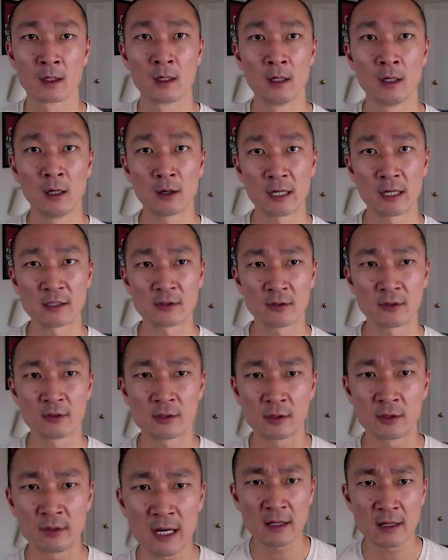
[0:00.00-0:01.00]
Okay, so
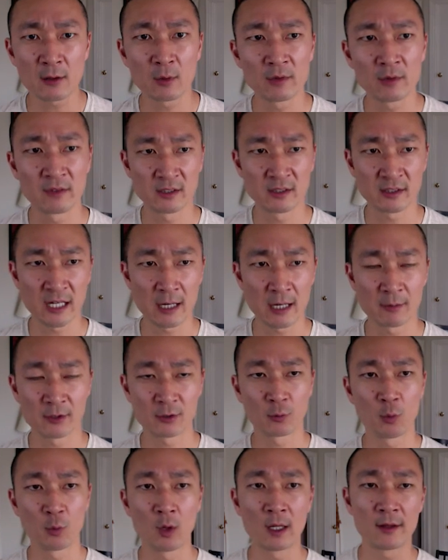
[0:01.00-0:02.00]
now that established
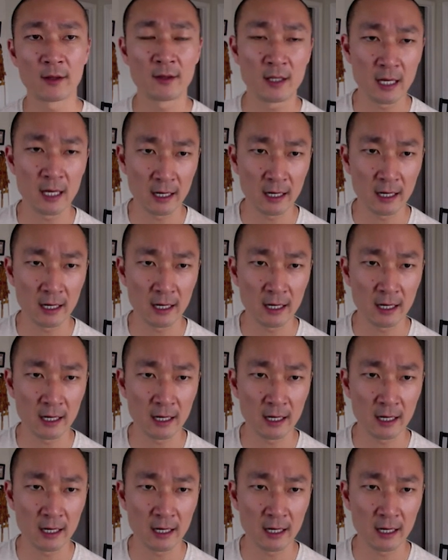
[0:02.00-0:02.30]
what the